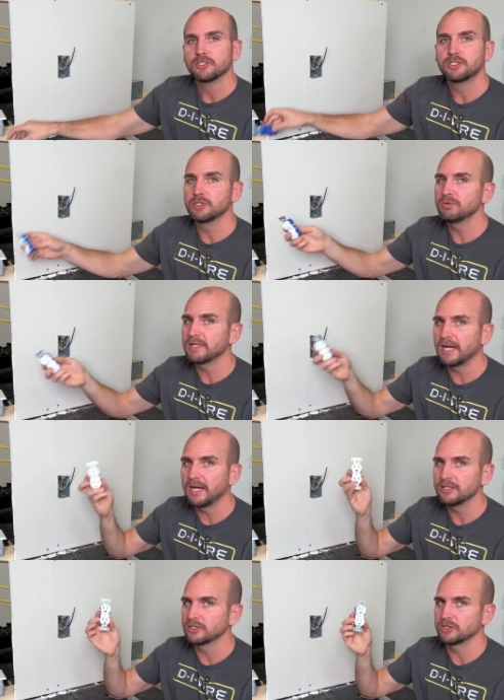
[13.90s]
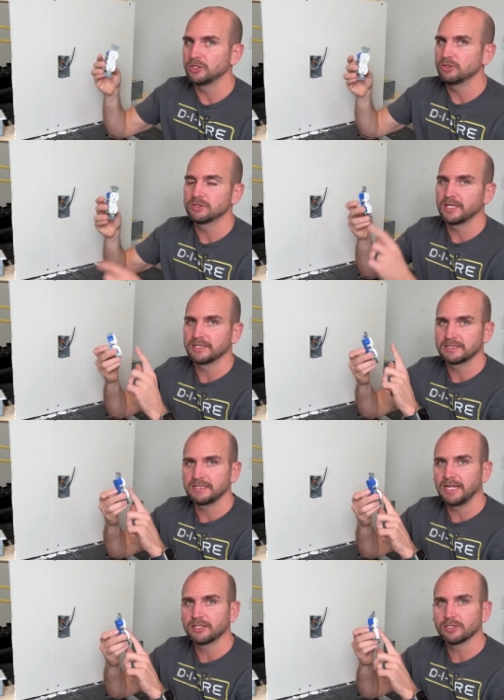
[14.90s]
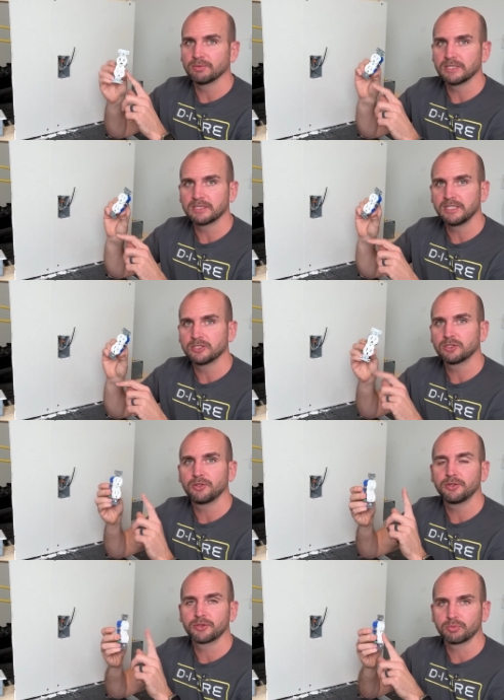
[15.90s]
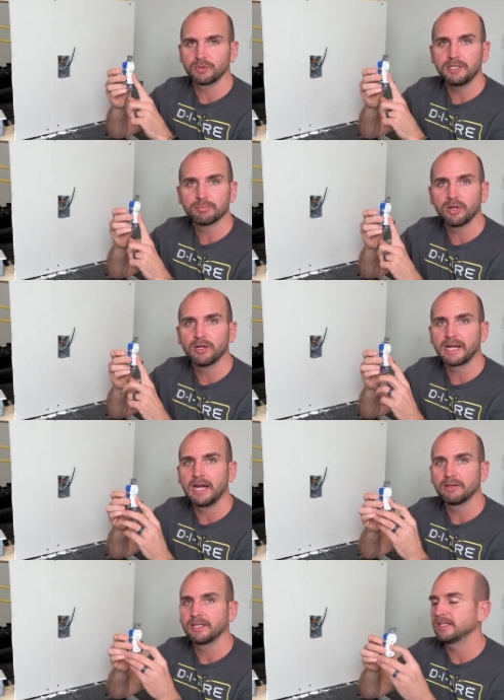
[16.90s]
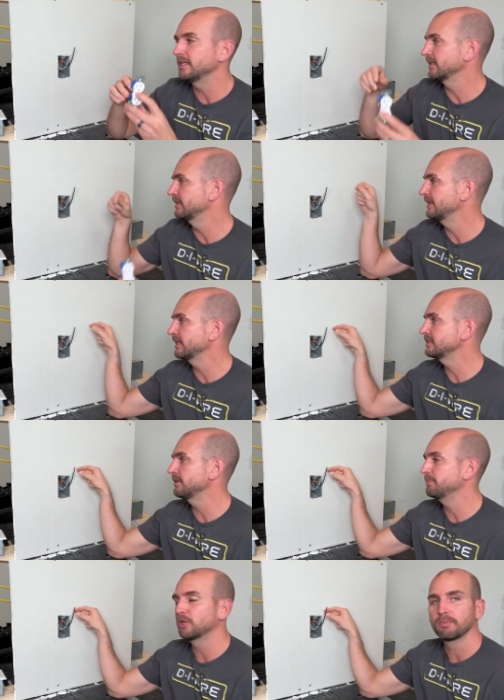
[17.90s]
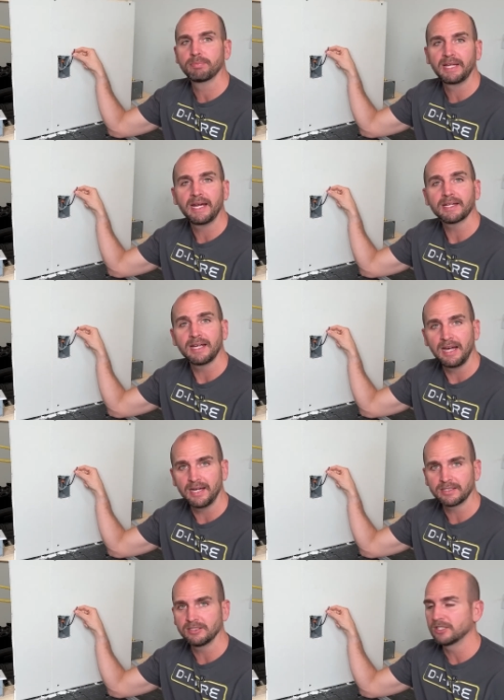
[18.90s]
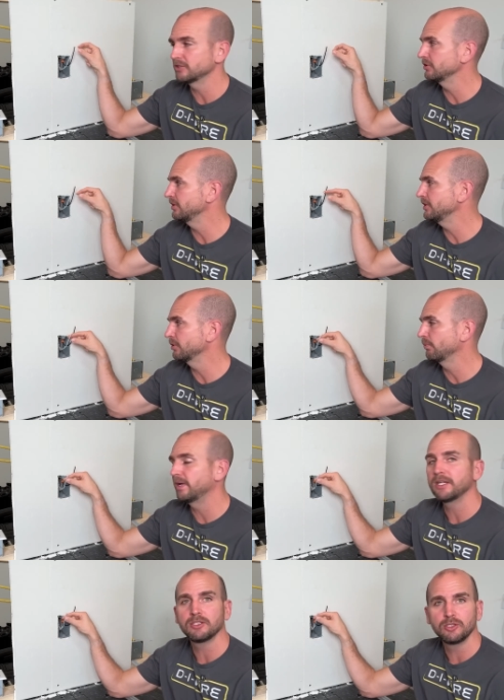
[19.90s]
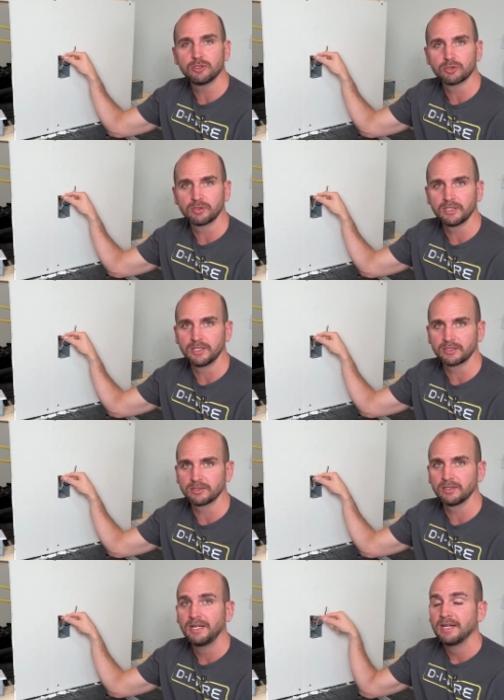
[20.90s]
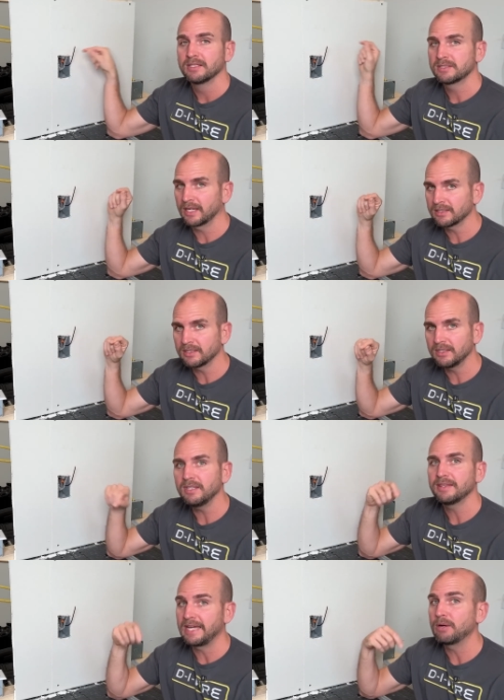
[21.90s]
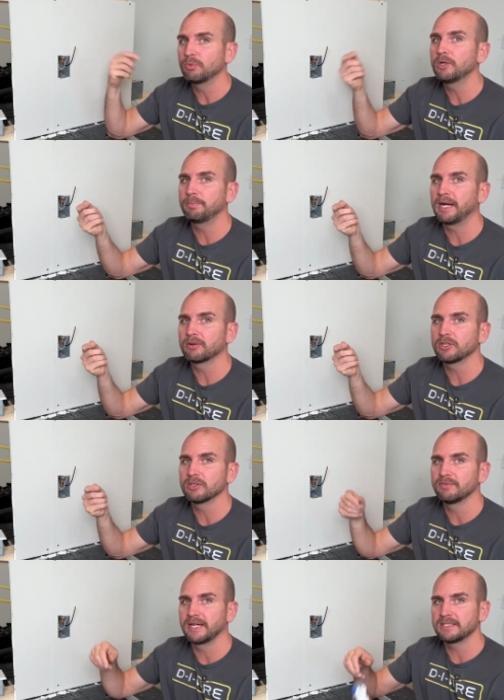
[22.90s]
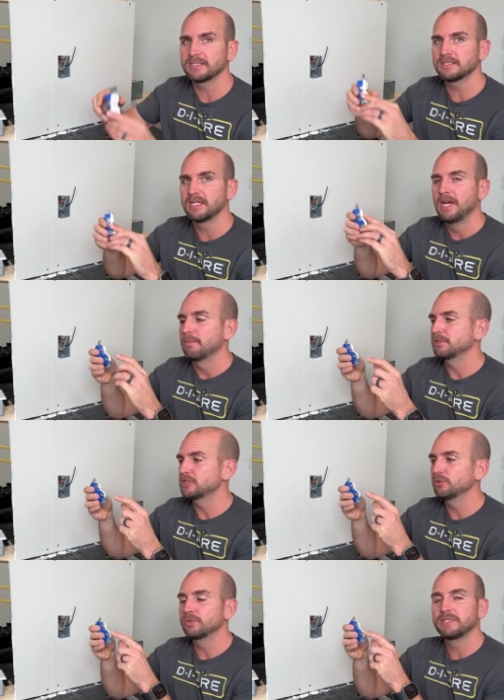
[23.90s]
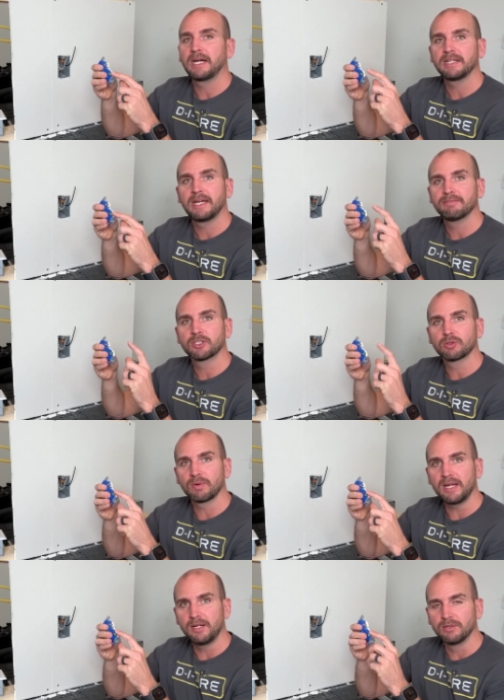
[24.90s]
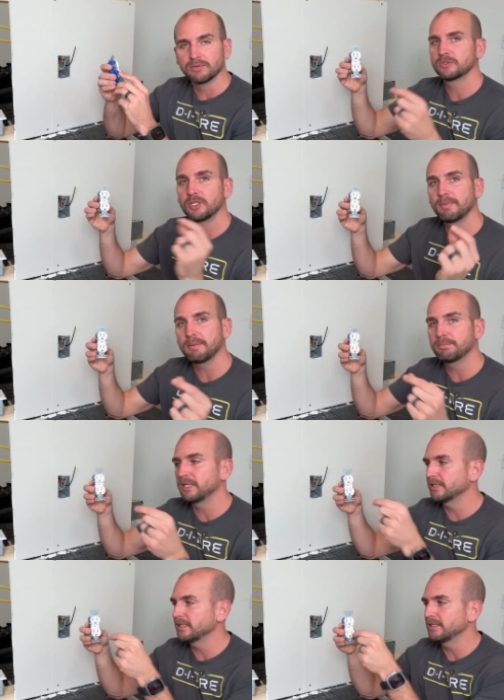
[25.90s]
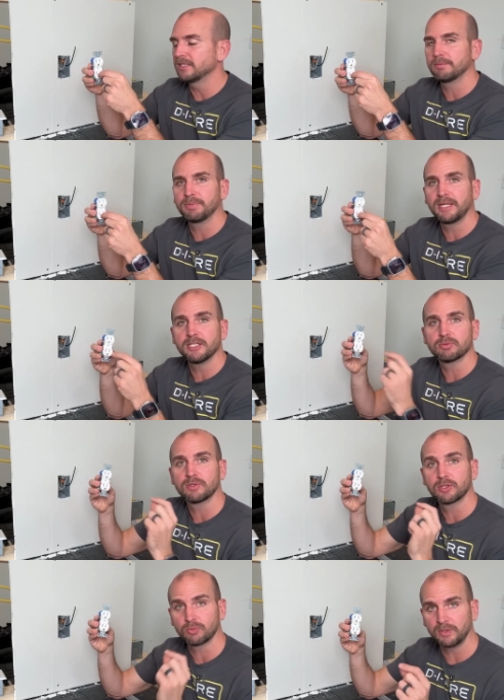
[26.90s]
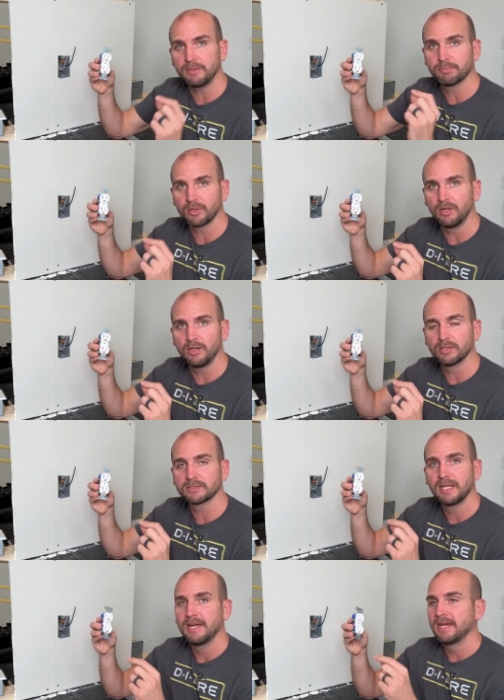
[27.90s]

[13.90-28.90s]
do not just use a standard residential three prong outlet and connect up your black hot conductor and your white neutral conductor. Technically, that will power your devices, but you will not have a ground. So you might plug in an appliance with three prongs,